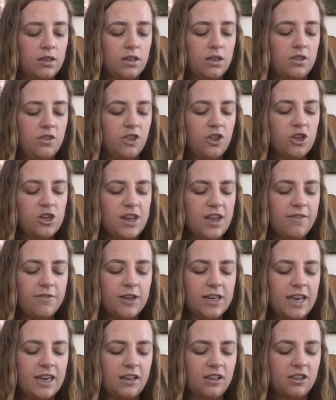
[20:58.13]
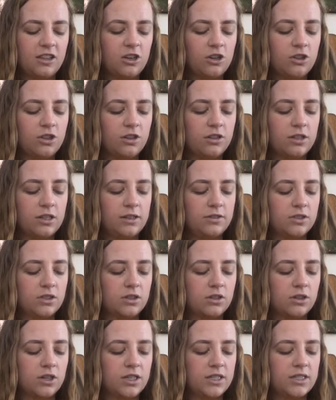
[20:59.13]
They'll never get clear of the cliffs,
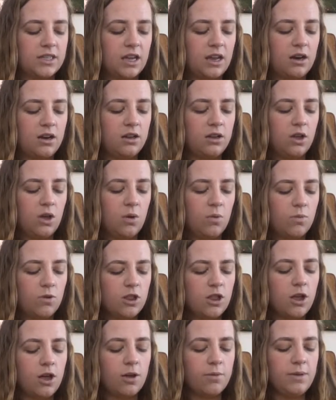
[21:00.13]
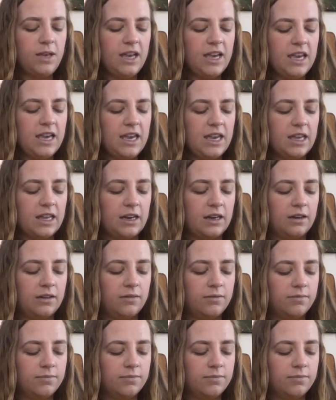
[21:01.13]
Clarice said. We'll all be eaten.